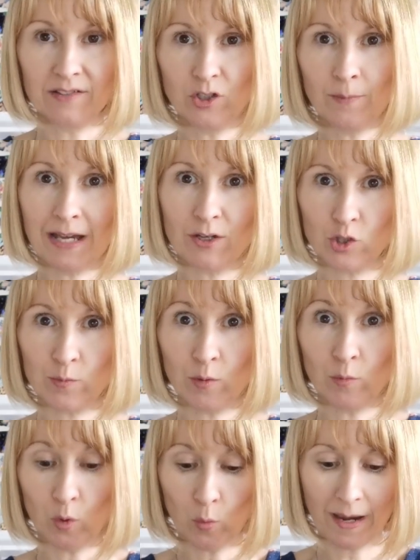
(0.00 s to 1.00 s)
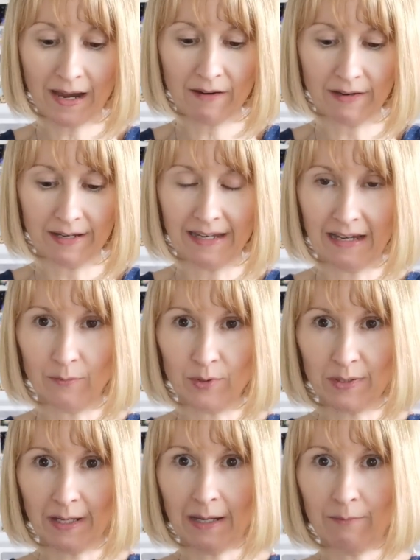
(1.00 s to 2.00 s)
I know my husband will wear it now,
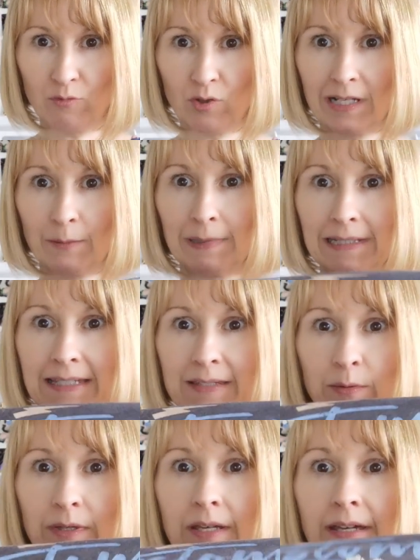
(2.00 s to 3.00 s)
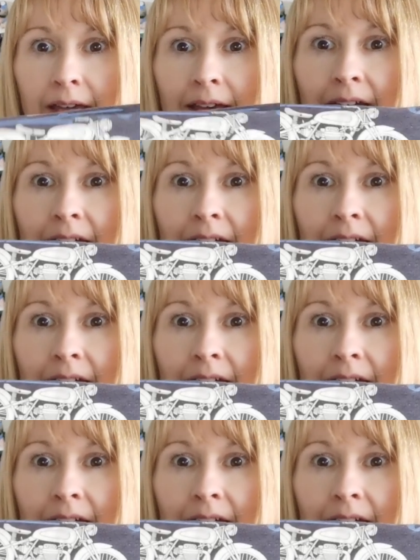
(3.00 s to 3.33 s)
so I'm really pleased with it.